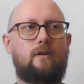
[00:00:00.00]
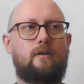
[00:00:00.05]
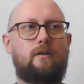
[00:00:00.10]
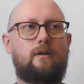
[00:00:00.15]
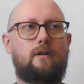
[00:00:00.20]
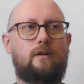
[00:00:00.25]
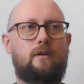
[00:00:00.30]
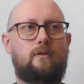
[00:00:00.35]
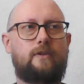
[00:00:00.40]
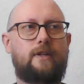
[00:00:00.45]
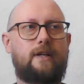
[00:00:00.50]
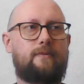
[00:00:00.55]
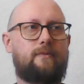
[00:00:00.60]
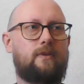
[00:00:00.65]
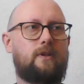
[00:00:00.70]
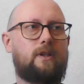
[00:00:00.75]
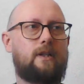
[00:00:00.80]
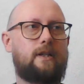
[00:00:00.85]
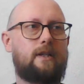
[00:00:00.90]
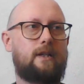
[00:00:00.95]

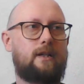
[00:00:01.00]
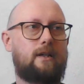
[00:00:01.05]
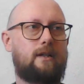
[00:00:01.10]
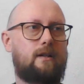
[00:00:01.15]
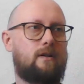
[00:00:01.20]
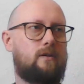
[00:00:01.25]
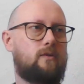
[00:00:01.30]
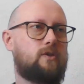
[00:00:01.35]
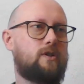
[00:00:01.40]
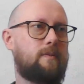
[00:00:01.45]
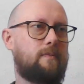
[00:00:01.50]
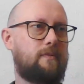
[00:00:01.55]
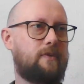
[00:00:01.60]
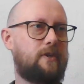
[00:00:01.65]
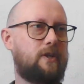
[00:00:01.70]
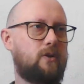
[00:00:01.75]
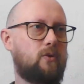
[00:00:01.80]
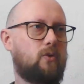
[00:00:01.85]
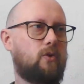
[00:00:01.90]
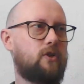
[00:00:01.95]
definitely, some of
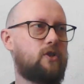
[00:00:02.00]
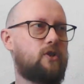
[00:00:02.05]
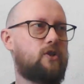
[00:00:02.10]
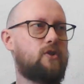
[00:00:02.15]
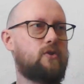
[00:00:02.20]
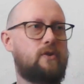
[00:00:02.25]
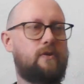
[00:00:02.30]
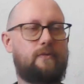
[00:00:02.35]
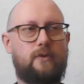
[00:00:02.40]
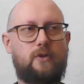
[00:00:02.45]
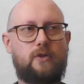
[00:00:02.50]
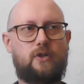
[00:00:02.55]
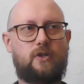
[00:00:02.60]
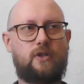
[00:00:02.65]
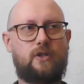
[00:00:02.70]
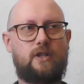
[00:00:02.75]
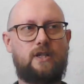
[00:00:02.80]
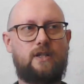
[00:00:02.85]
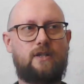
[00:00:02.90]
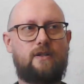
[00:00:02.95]
the oldest
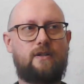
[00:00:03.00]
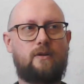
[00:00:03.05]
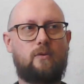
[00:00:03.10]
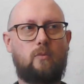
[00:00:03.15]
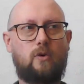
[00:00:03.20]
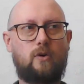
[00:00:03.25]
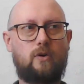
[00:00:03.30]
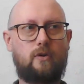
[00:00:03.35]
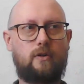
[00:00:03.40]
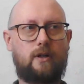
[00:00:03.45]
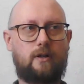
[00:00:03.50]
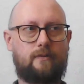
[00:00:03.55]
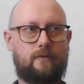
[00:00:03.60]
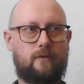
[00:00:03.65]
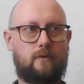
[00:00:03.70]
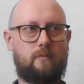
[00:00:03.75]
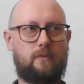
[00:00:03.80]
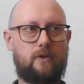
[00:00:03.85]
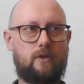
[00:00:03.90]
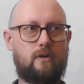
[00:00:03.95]
universities in the world are
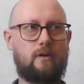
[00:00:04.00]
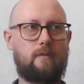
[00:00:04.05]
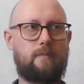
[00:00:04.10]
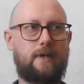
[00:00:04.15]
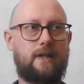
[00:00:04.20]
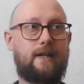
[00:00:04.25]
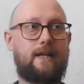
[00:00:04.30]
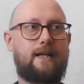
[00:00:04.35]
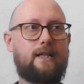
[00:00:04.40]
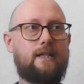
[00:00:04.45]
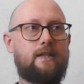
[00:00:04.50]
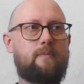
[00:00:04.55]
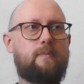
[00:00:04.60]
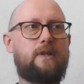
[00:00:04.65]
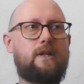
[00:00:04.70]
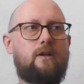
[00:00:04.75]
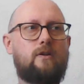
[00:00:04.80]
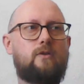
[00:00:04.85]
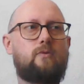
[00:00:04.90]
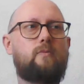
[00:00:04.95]
from Europe, and that is
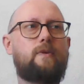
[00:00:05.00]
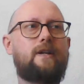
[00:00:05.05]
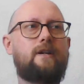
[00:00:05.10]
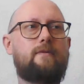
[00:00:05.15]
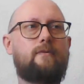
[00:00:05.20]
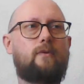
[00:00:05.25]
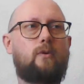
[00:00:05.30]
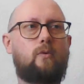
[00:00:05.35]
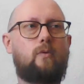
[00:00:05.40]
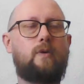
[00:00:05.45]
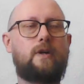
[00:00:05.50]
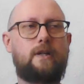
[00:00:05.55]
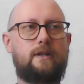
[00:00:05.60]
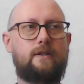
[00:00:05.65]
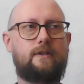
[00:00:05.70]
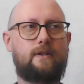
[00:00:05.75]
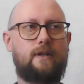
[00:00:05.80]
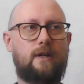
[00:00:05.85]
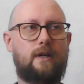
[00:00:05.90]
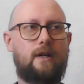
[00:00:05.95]
because we have
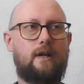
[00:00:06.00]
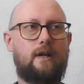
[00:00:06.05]
always,